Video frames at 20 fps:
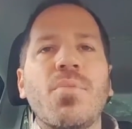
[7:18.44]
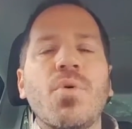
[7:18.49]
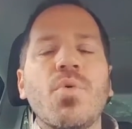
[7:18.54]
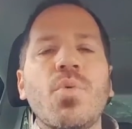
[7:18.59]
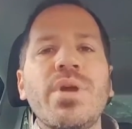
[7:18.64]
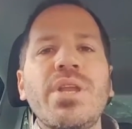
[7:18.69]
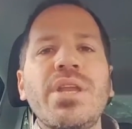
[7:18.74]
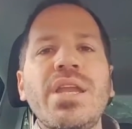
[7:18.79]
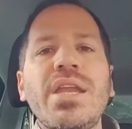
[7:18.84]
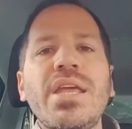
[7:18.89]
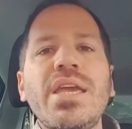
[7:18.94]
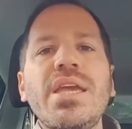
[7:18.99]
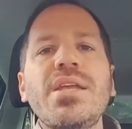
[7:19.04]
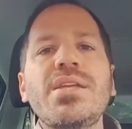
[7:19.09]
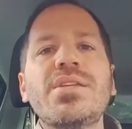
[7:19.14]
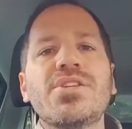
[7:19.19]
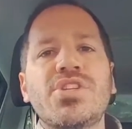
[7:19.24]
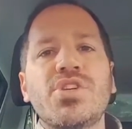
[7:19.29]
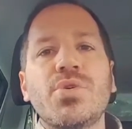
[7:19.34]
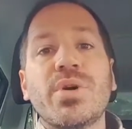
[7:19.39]
we
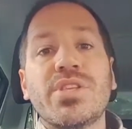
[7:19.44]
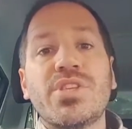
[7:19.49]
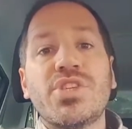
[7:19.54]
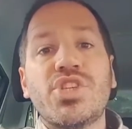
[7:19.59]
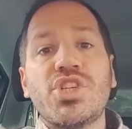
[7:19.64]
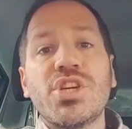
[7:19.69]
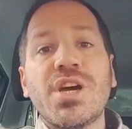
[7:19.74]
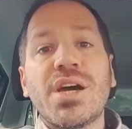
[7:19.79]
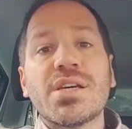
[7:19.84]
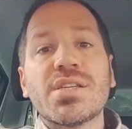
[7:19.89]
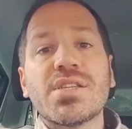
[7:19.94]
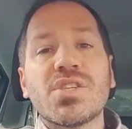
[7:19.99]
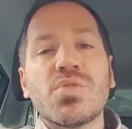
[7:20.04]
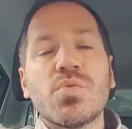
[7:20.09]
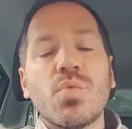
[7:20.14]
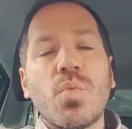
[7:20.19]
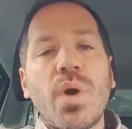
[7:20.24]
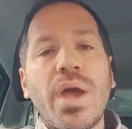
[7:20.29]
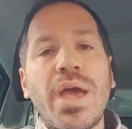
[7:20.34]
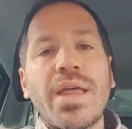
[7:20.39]
need to
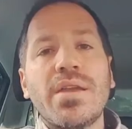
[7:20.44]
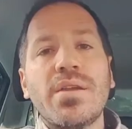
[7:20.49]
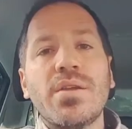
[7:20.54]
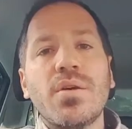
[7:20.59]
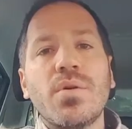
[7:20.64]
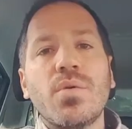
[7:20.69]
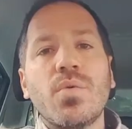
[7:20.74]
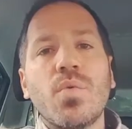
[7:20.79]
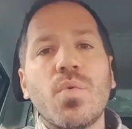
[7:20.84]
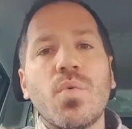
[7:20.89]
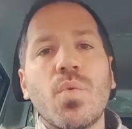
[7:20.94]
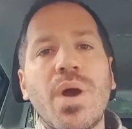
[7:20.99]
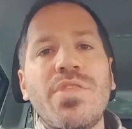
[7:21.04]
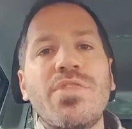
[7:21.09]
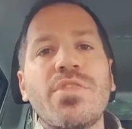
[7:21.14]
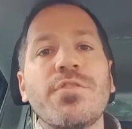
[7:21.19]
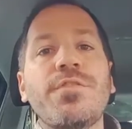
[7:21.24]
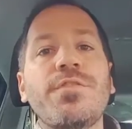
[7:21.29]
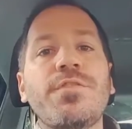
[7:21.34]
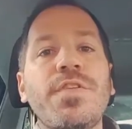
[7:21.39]
adjust when
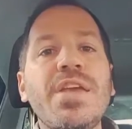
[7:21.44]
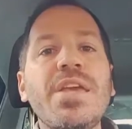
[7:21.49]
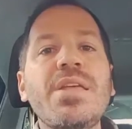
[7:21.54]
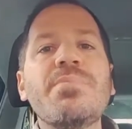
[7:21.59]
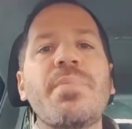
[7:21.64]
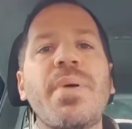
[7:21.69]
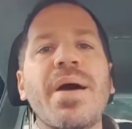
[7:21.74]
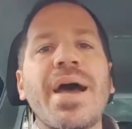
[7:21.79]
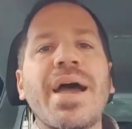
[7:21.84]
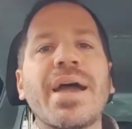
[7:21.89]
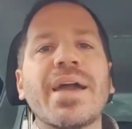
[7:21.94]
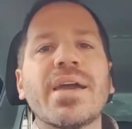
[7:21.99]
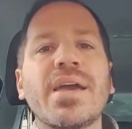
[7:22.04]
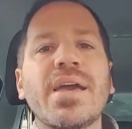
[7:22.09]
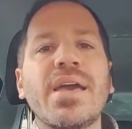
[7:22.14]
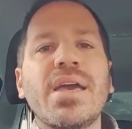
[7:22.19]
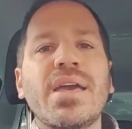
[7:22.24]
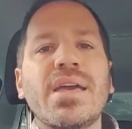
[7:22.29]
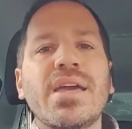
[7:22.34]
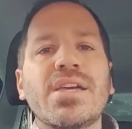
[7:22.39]
the feedback
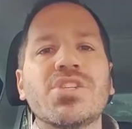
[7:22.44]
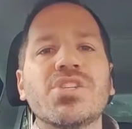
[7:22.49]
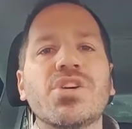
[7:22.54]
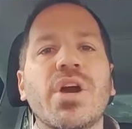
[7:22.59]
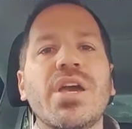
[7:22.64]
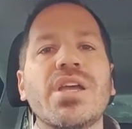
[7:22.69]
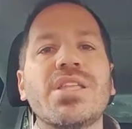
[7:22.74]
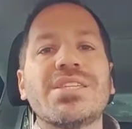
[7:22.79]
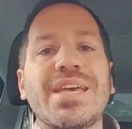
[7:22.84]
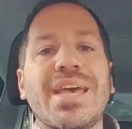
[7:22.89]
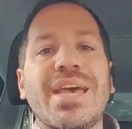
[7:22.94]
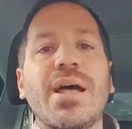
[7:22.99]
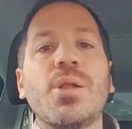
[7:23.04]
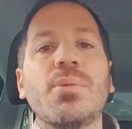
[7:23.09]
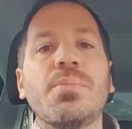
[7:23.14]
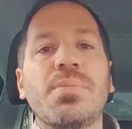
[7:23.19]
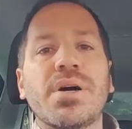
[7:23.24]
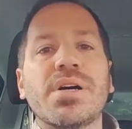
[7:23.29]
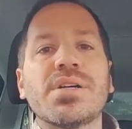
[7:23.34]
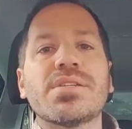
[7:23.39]
is going to
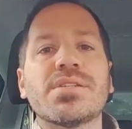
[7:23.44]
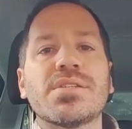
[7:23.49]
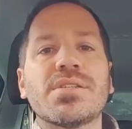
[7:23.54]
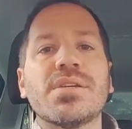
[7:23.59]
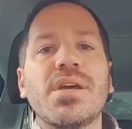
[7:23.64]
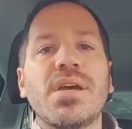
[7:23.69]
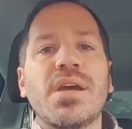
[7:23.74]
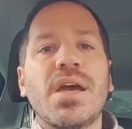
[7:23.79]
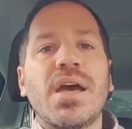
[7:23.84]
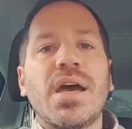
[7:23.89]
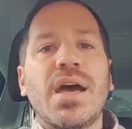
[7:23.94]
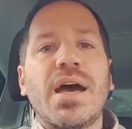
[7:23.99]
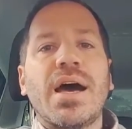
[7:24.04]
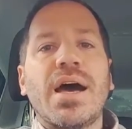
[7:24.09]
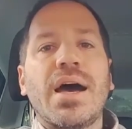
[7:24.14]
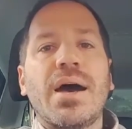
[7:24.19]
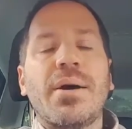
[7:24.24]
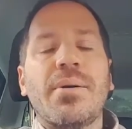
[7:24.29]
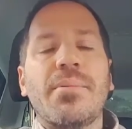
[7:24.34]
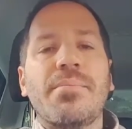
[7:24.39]
help us
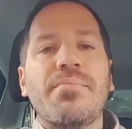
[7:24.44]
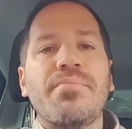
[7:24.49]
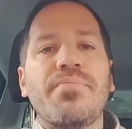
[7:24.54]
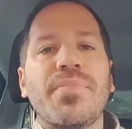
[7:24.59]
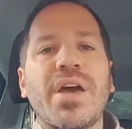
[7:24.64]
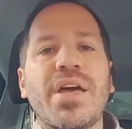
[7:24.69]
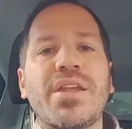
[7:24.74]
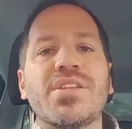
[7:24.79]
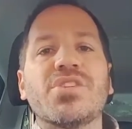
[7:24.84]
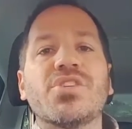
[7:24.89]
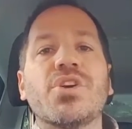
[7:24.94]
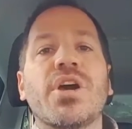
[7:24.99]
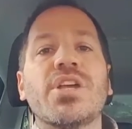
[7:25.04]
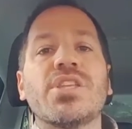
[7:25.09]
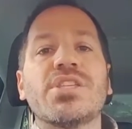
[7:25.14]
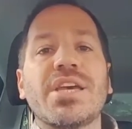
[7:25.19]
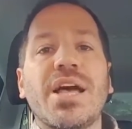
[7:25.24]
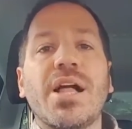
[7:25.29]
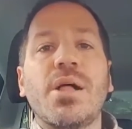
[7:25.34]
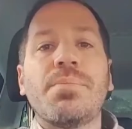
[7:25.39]
and is
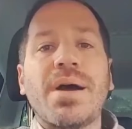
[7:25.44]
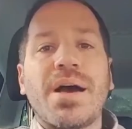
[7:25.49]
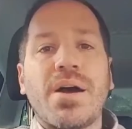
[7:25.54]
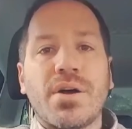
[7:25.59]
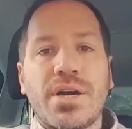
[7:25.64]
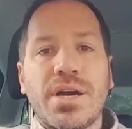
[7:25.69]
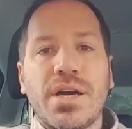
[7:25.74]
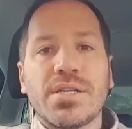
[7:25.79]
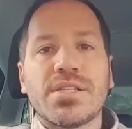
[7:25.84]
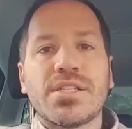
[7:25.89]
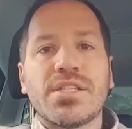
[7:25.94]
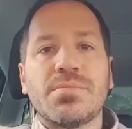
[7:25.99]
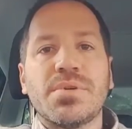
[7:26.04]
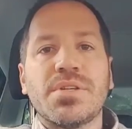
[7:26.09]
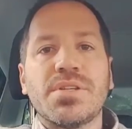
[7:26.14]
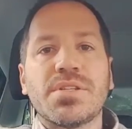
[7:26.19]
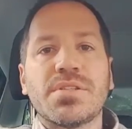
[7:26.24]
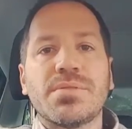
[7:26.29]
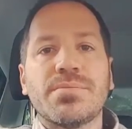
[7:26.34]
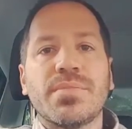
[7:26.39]
going to help our
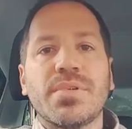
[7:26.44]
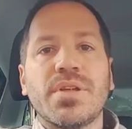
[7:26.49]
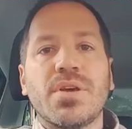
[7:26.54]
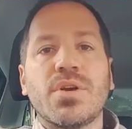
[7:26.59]
customers.